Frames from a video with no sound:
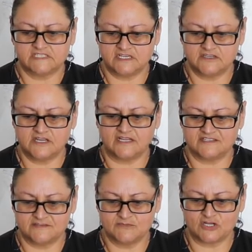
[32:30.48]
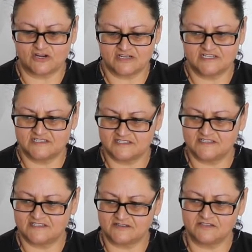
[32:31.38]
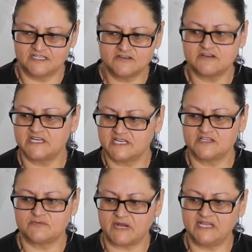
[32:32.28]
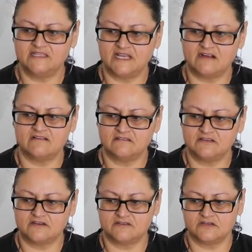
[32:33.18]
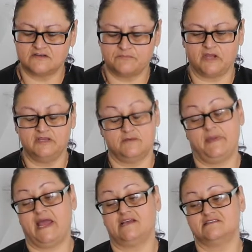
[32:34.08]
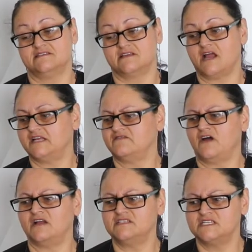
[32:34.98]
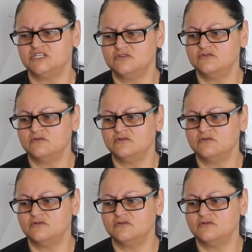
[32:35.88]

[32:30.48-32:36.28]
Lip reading: like you got some darkness that's still lingering in your mind there. Your past is kind of haunting you.